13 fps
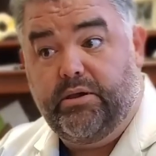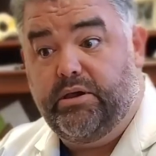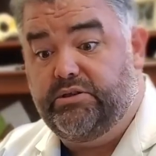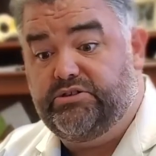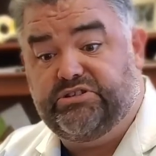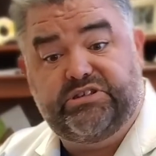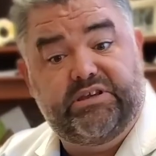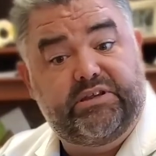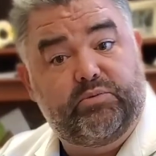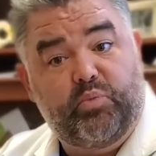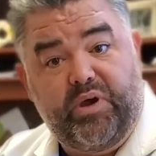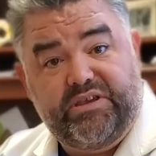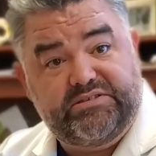Just get
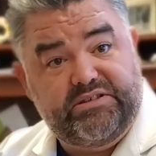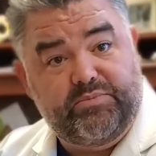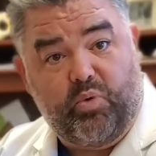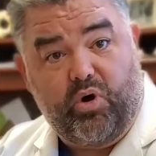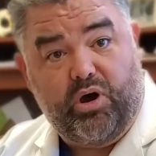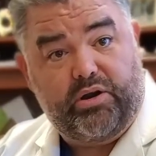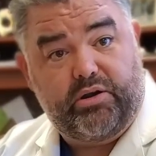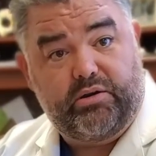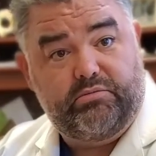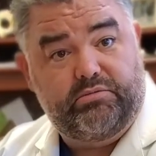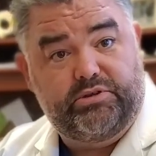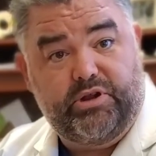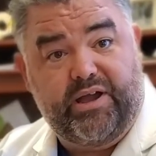in waist deep water.
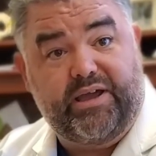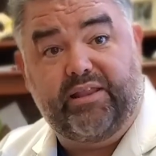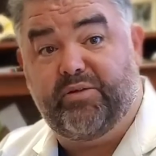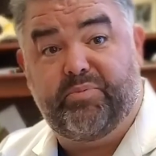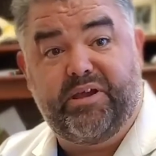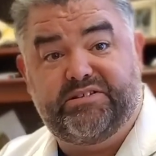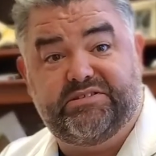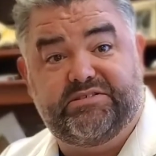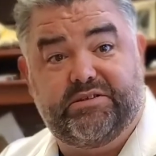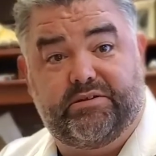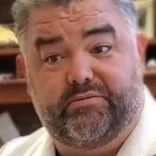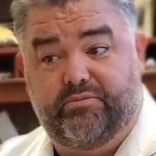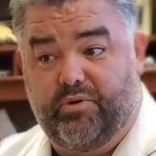I got a lot of patients
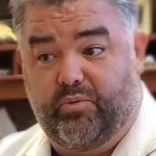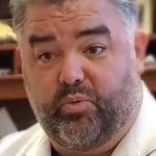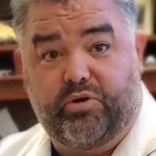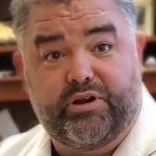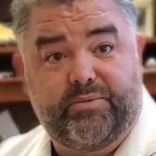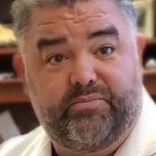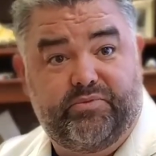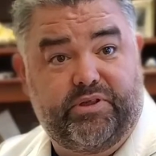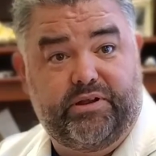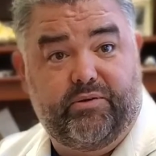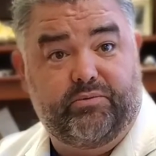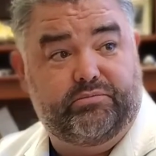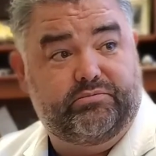that are worried they
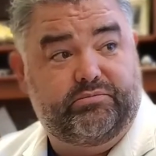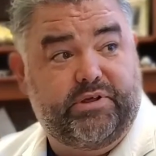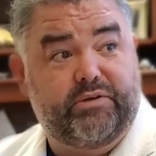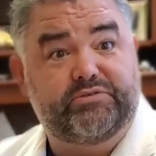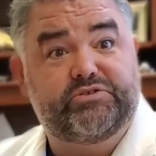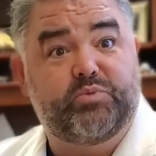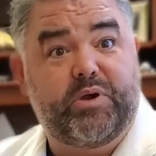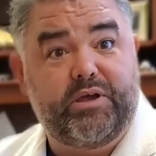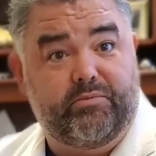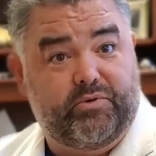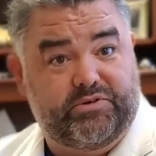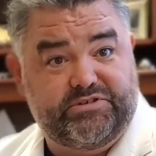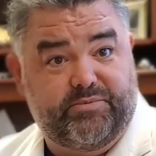don't
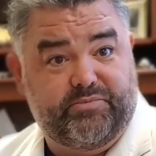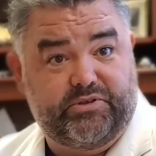swim or something,